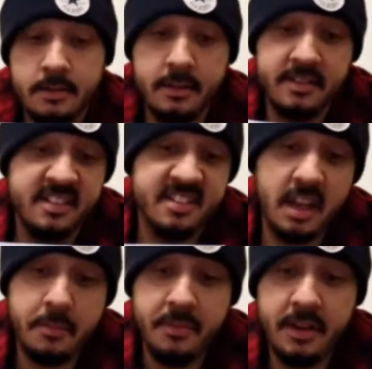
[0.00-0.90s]
This is the
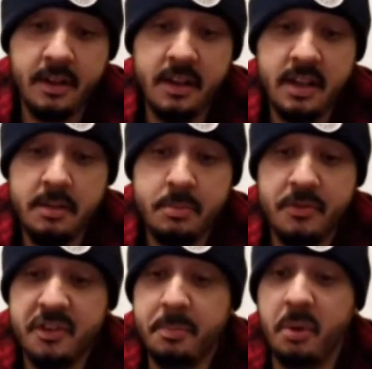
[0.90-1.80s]
same thing here, but
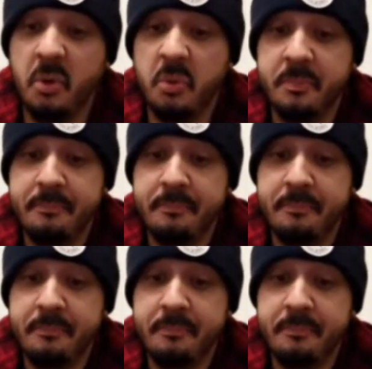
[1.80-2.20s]
for the poo.